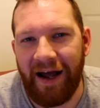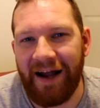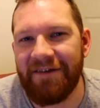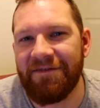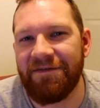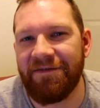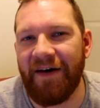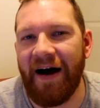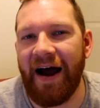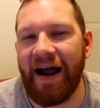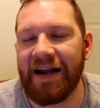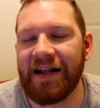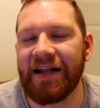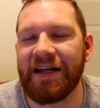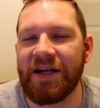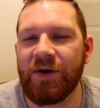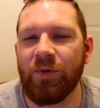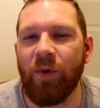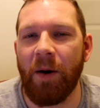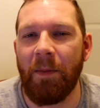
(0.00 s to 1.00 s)
And
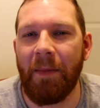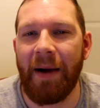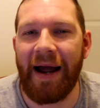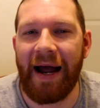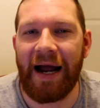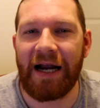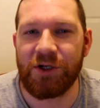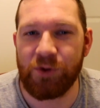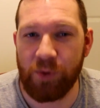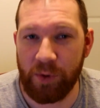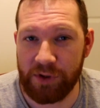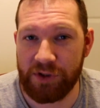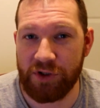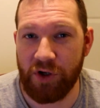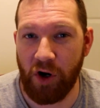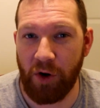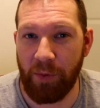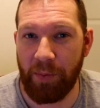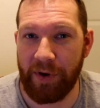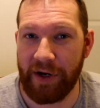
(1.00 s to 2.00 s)
finally, you want my actual
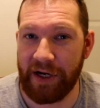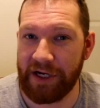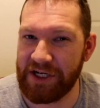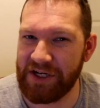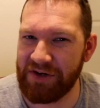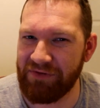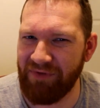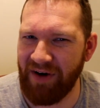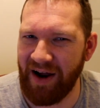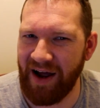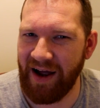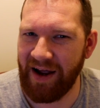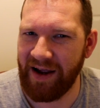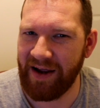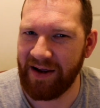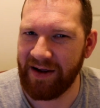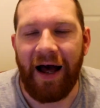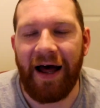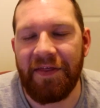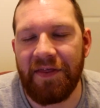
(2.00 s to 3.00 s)
score prediction, right?
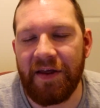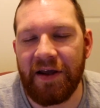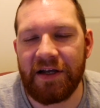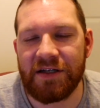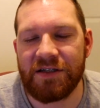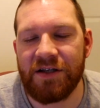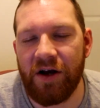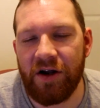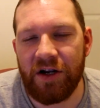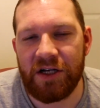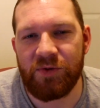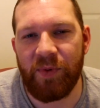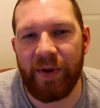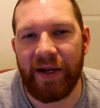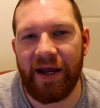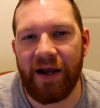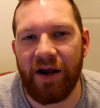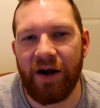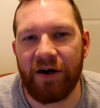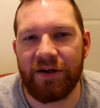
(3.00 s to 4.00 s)
I think as long as we
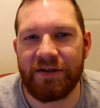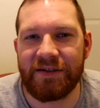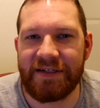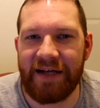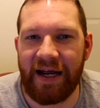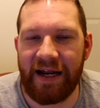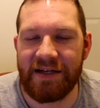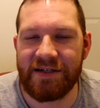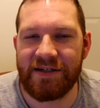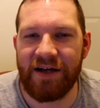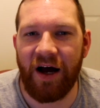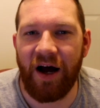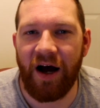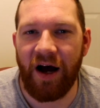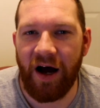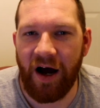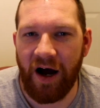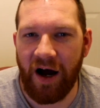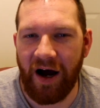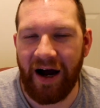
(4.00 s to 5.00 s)
can contain
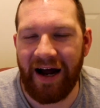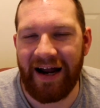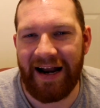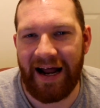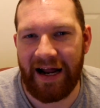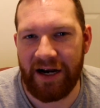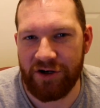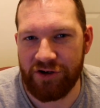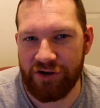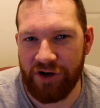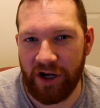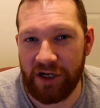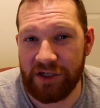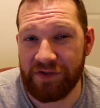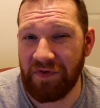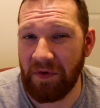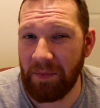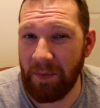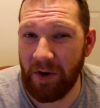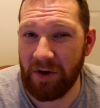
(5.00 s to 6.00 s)
Zaha and Andros
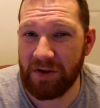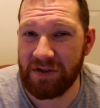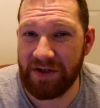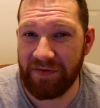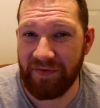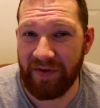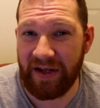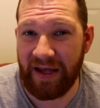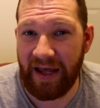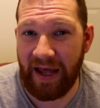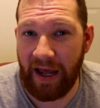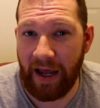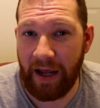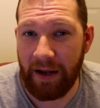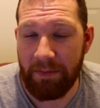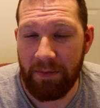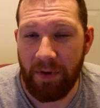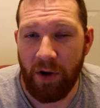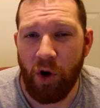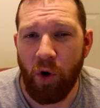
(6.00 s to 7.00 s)
for most of the
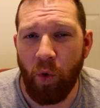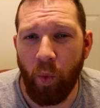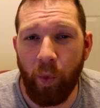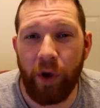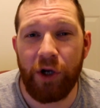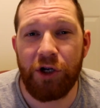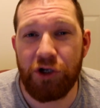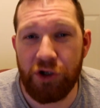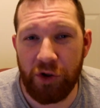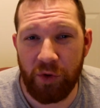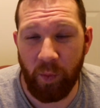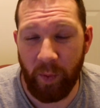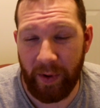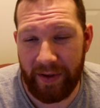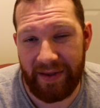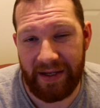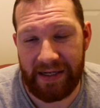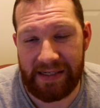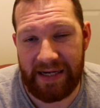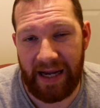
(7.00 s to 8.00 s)
game, we should win
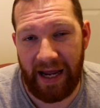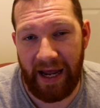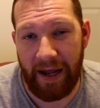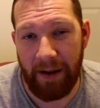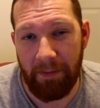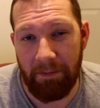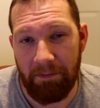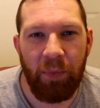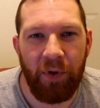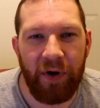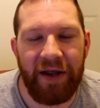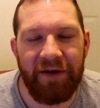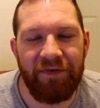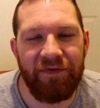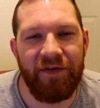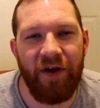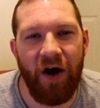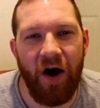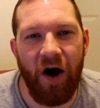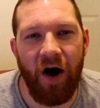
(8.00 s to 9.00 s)
this game. But
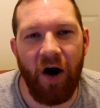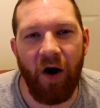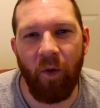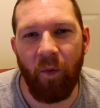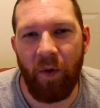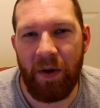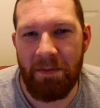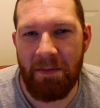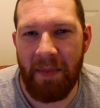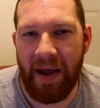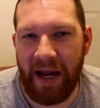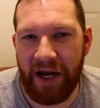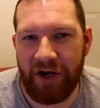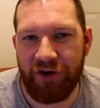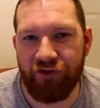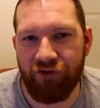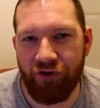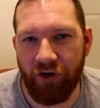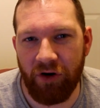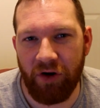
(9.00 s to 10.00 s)
if not, we may
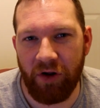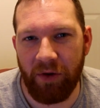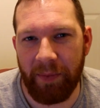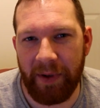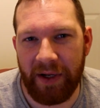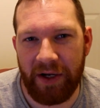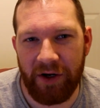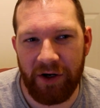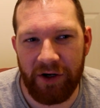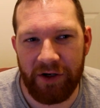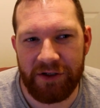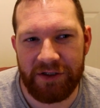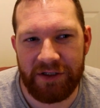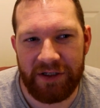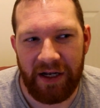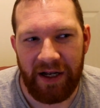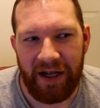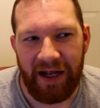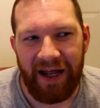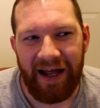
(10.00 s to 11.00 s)
struggle because
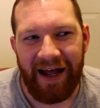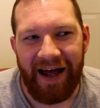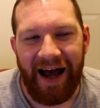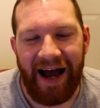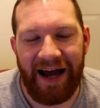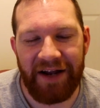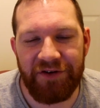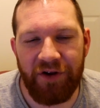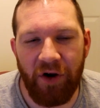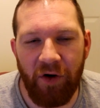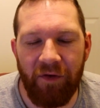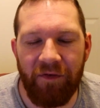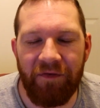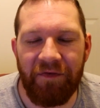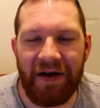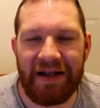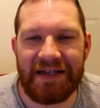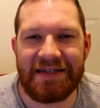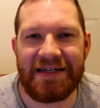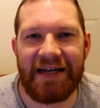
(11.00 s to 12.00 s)
I don't
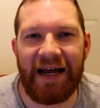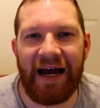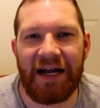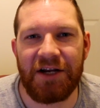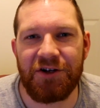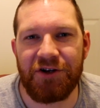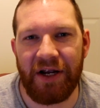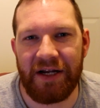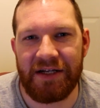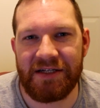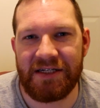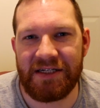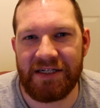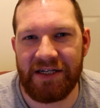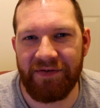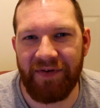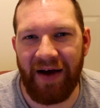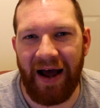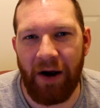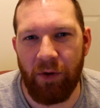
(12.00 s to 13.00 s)
fancy our chances
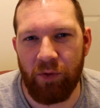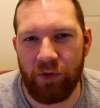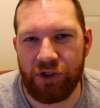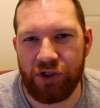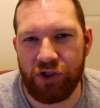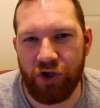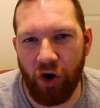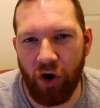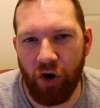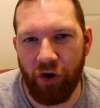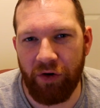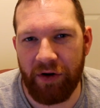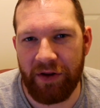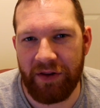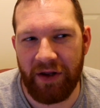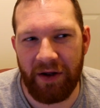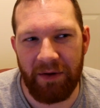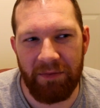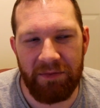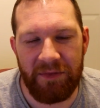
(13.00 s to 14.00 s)
of outscoring
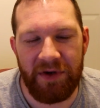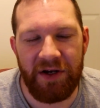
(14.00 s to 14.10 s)
them.